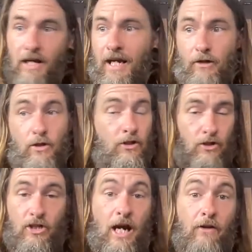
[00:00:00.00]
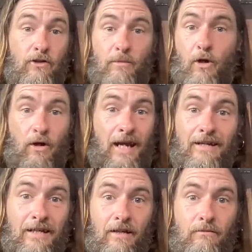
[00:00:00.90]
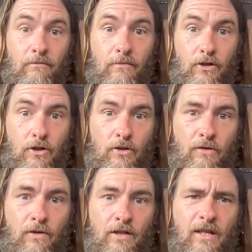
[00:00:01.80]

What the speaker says: and you can just challenge them all and get the certificates.